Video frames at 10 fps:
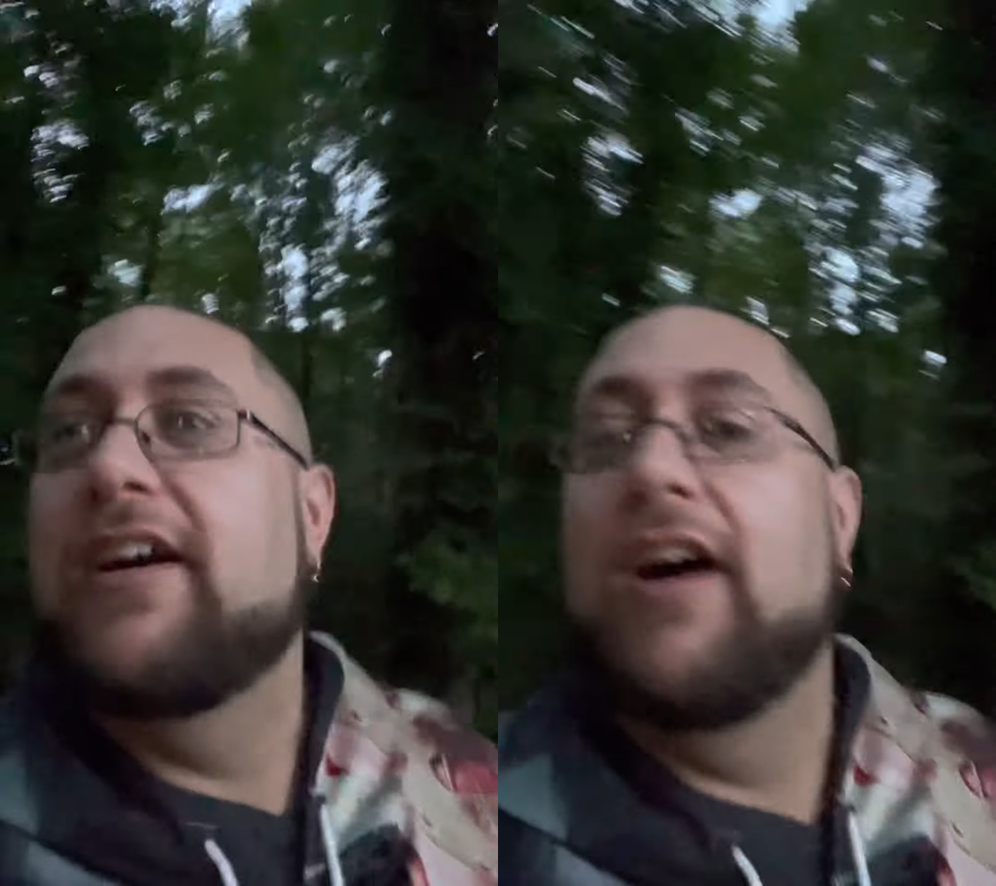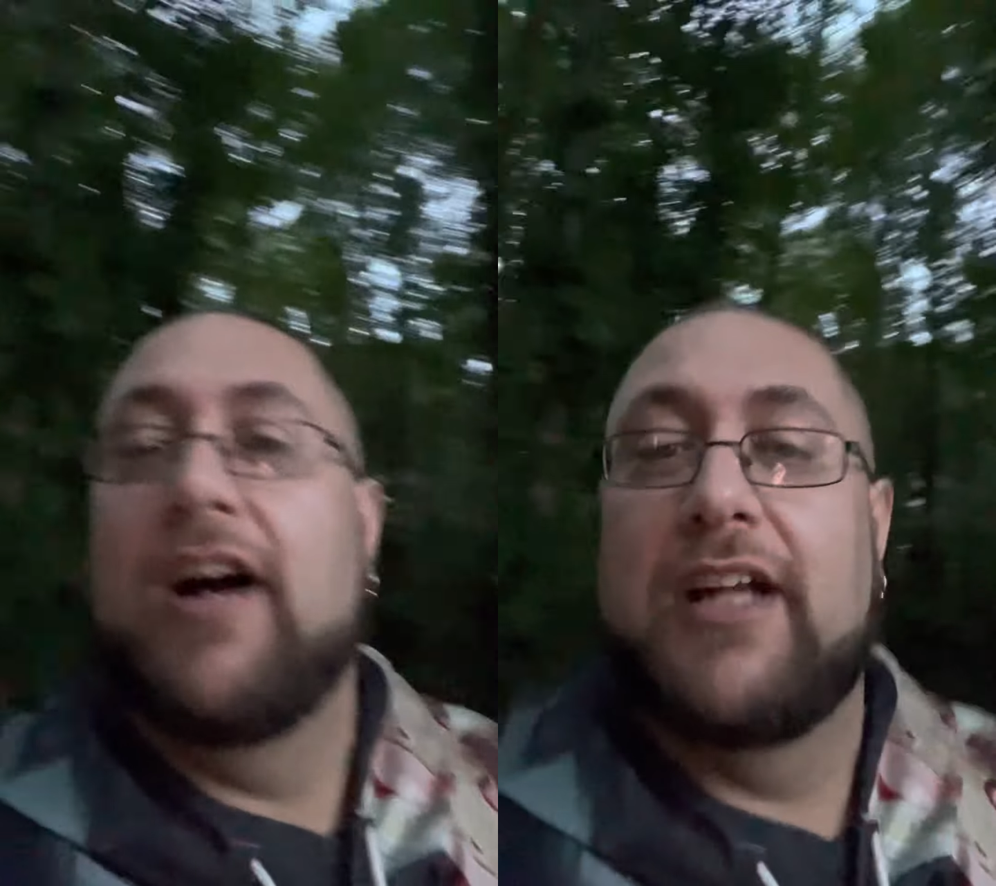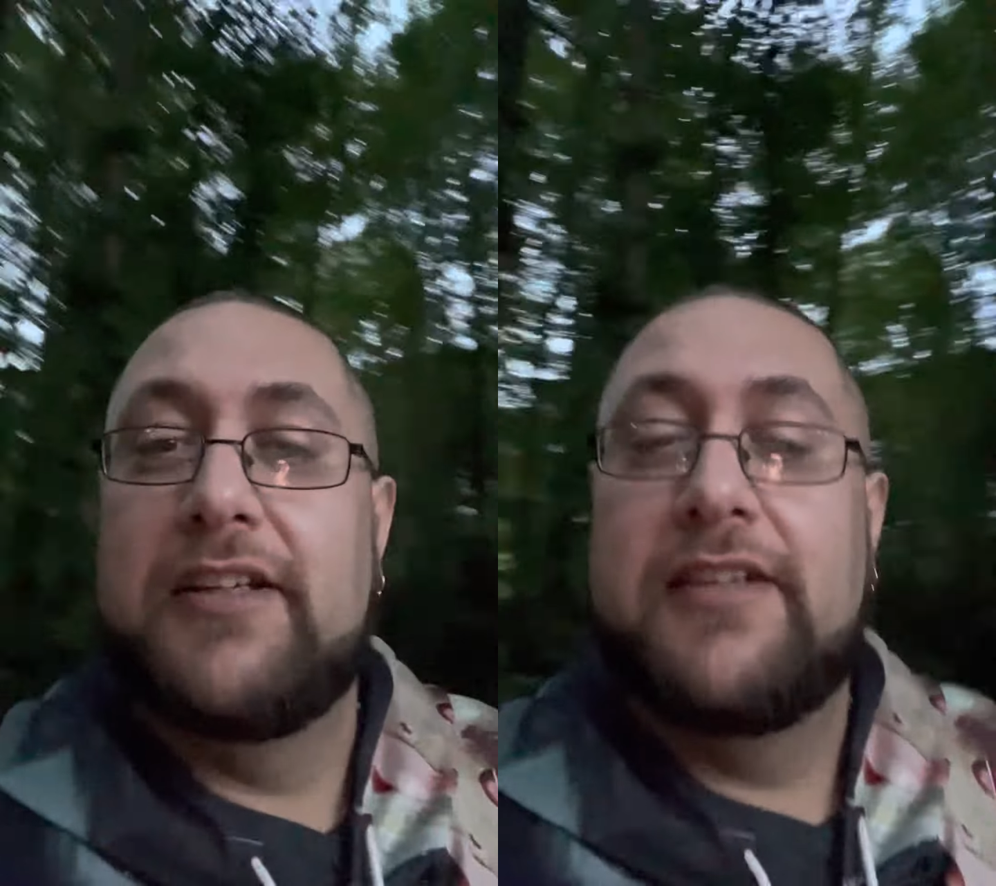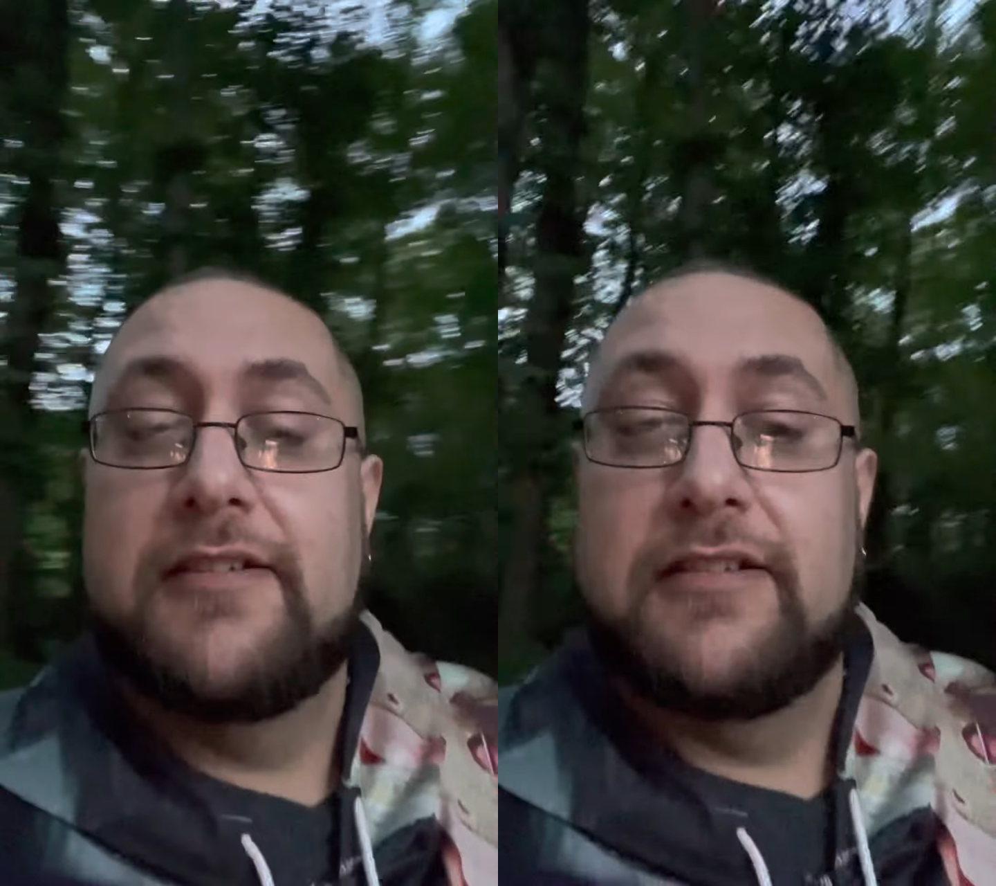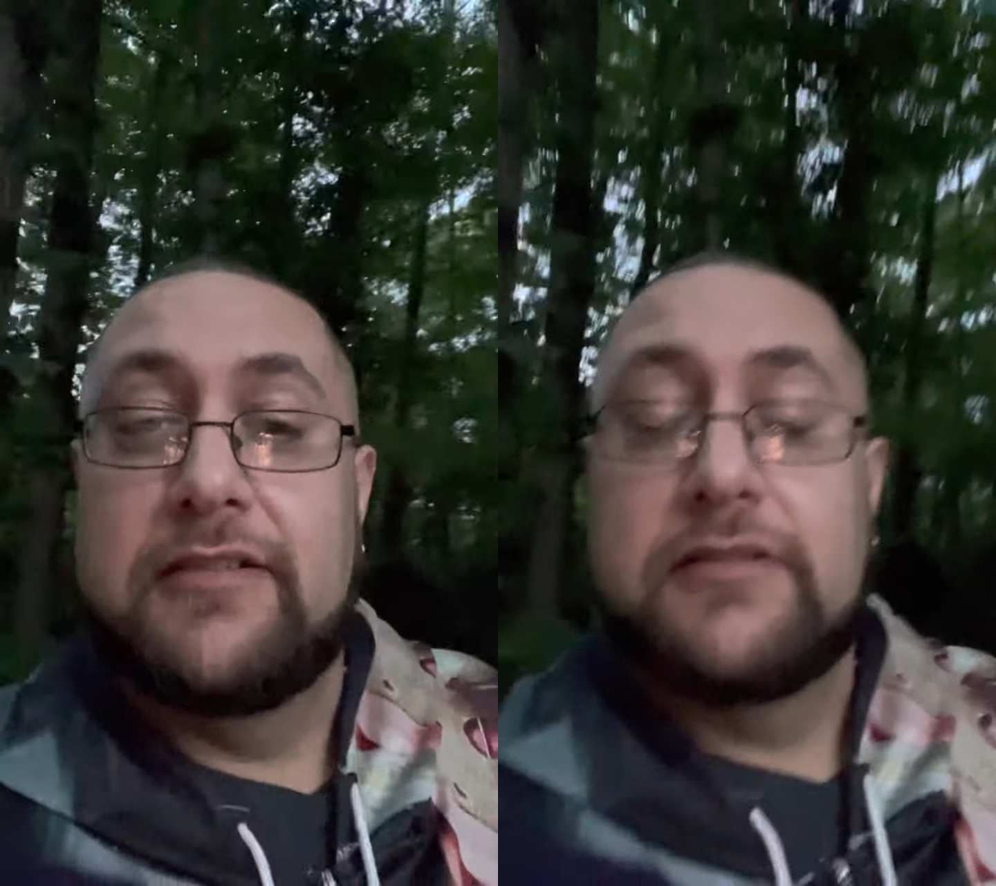on
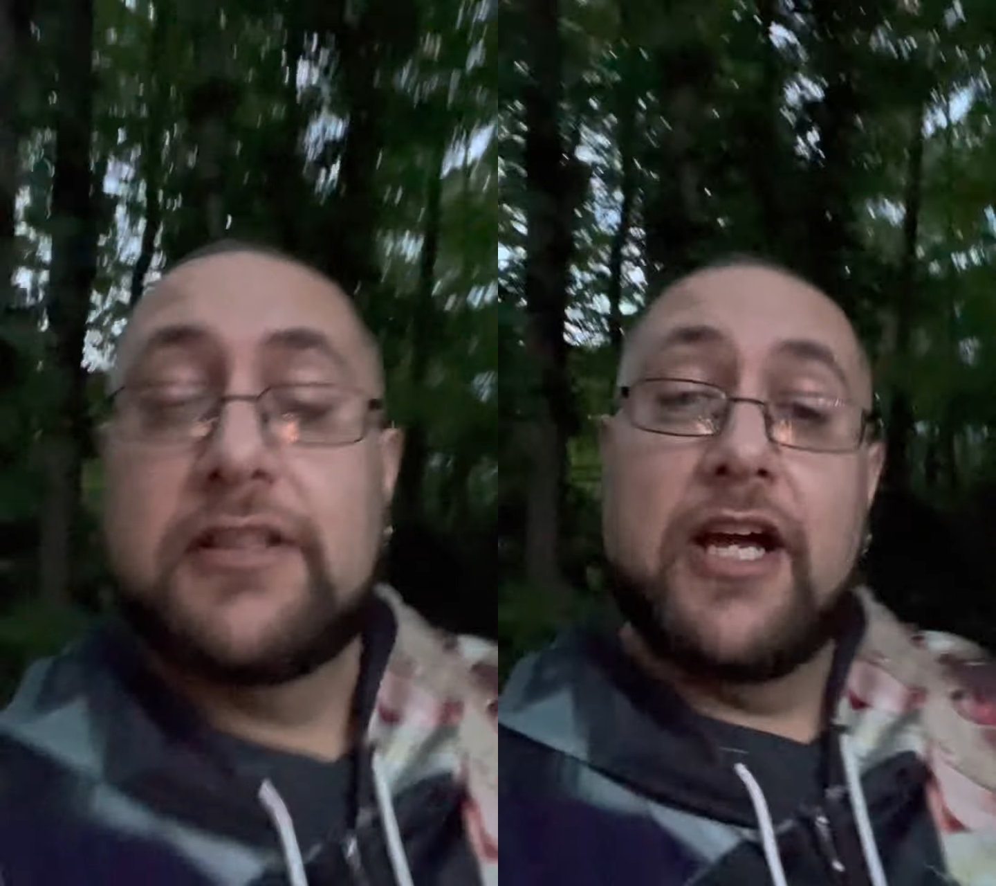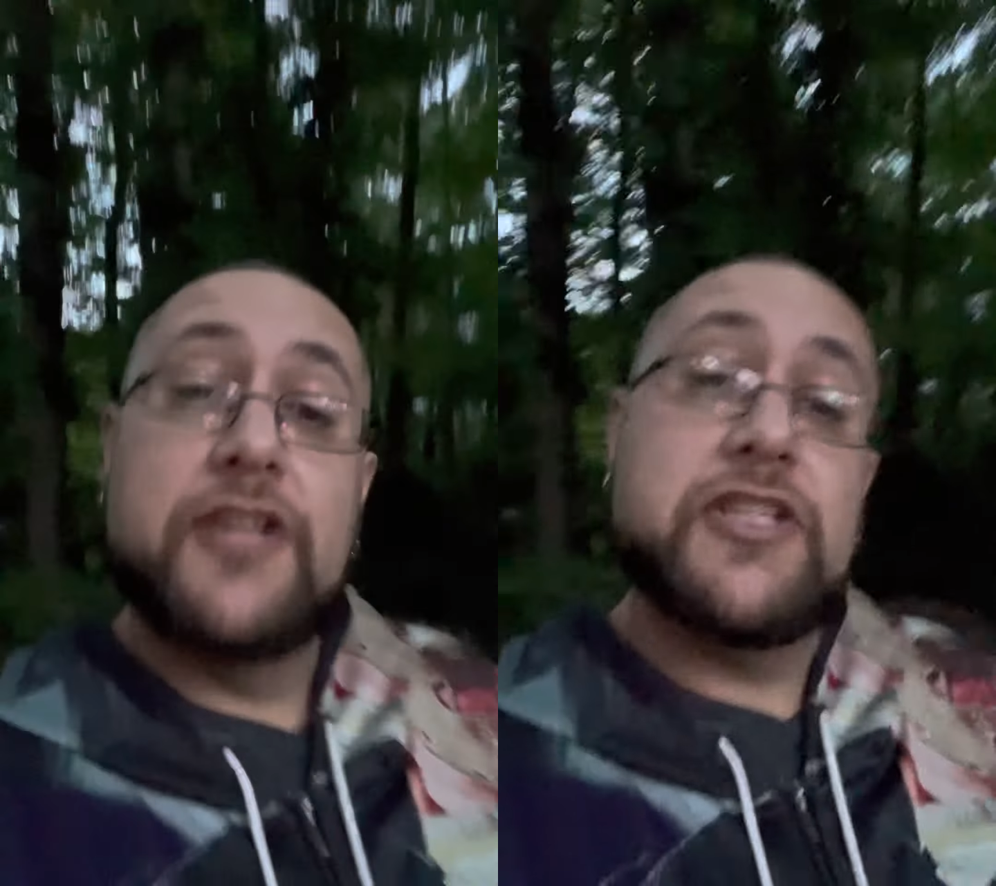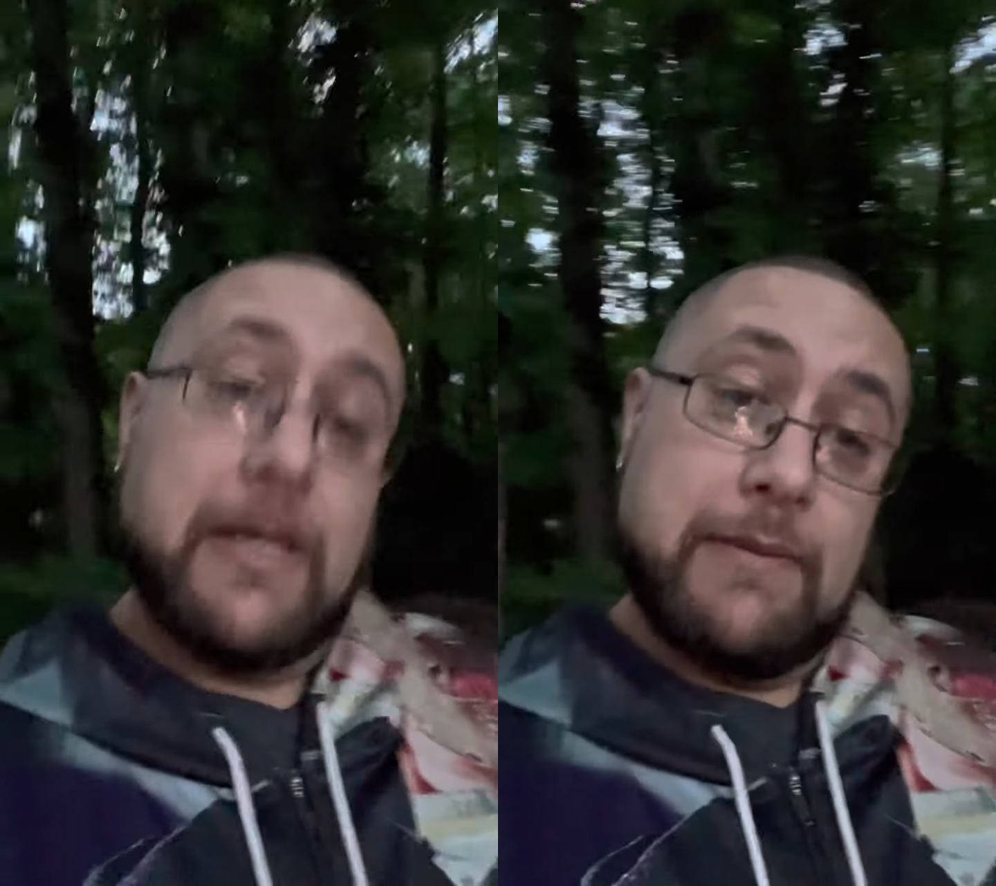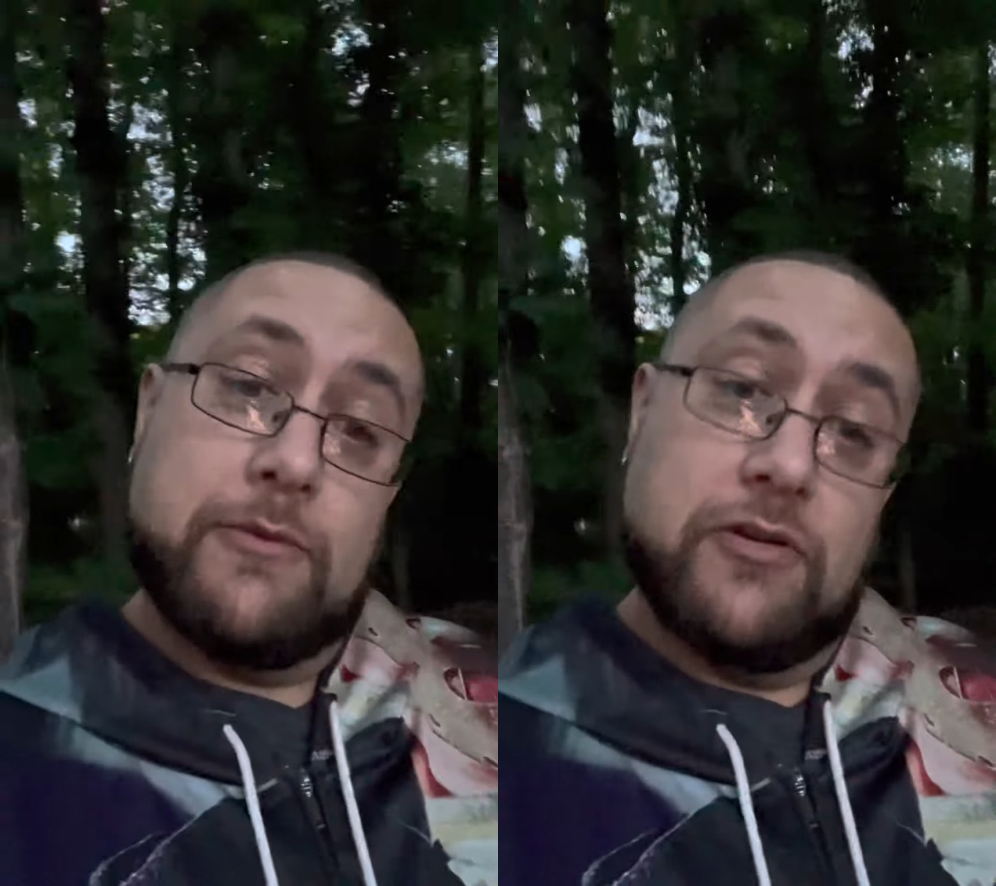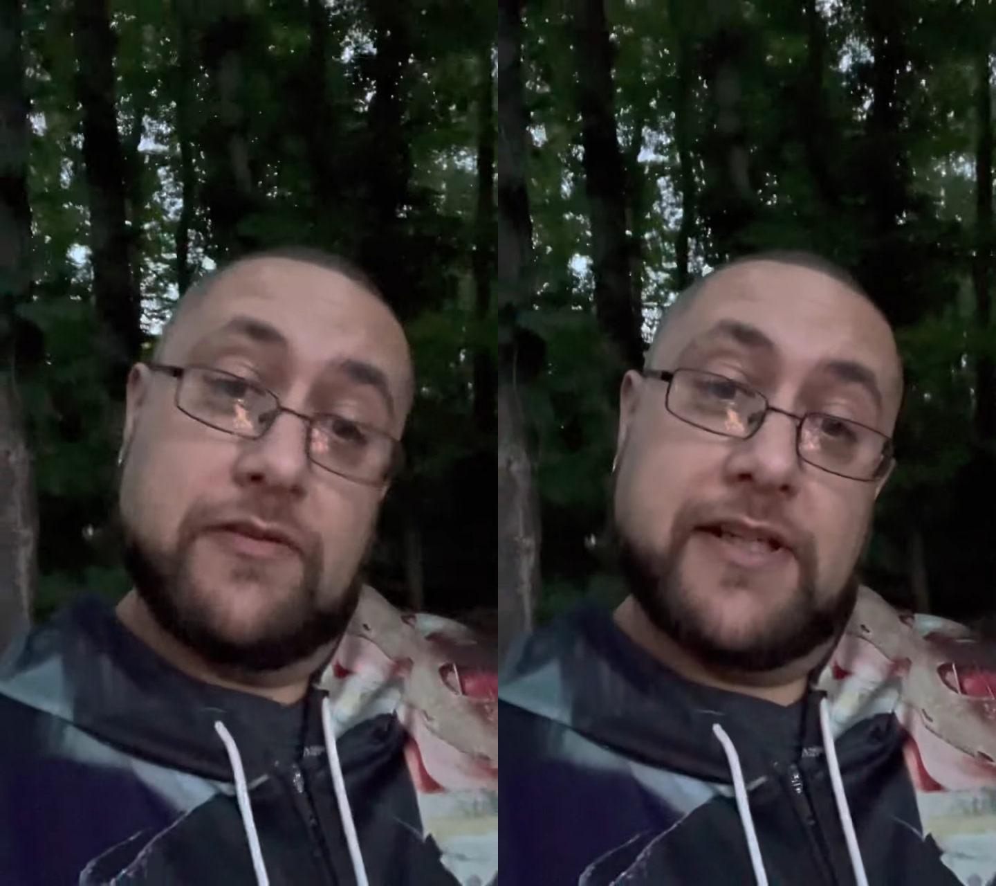a zombie
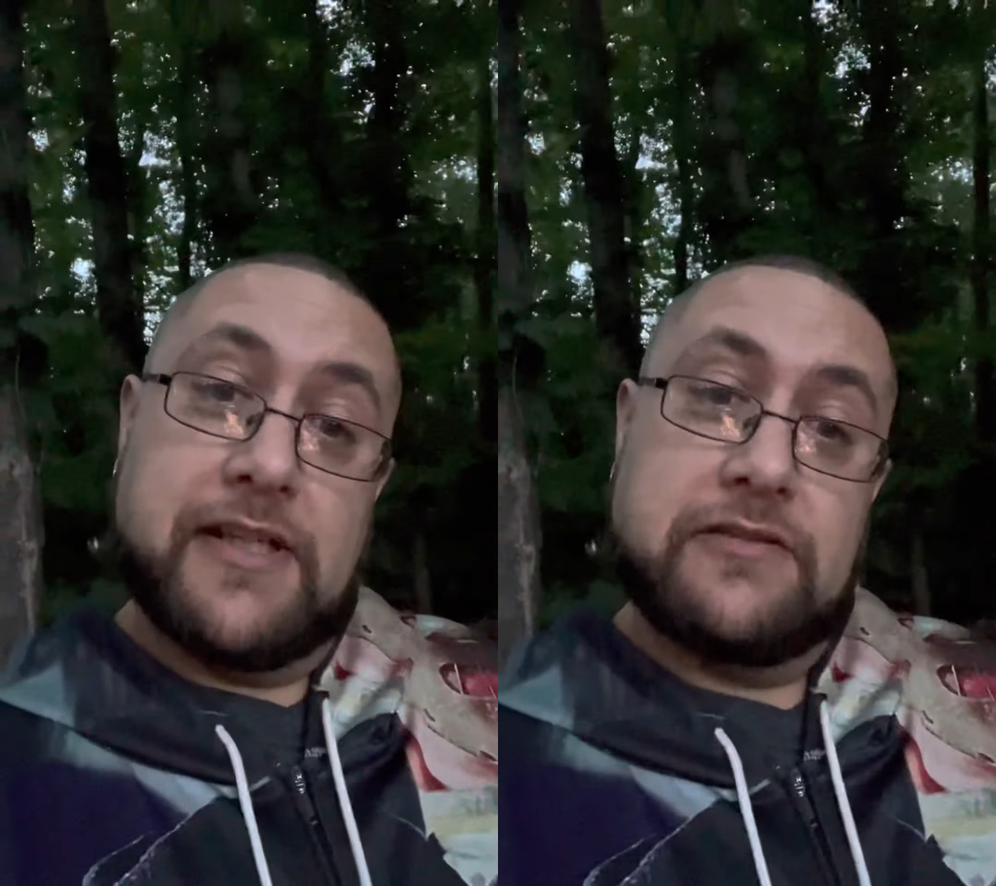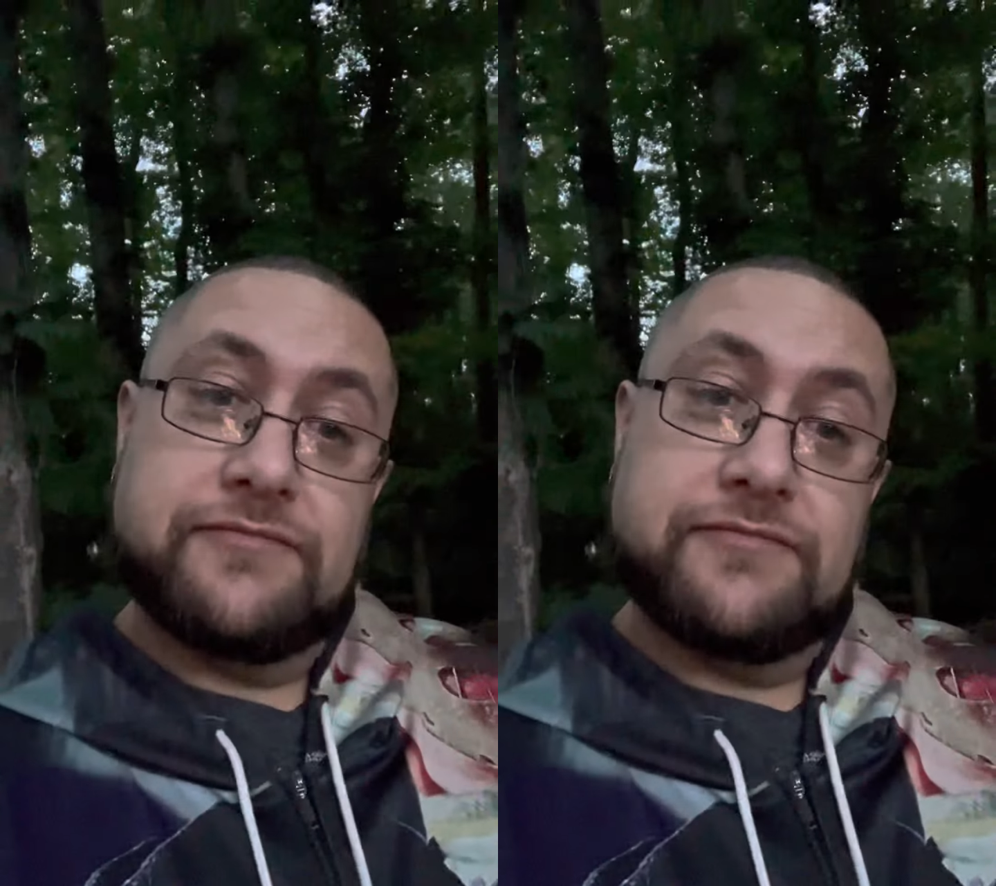movie.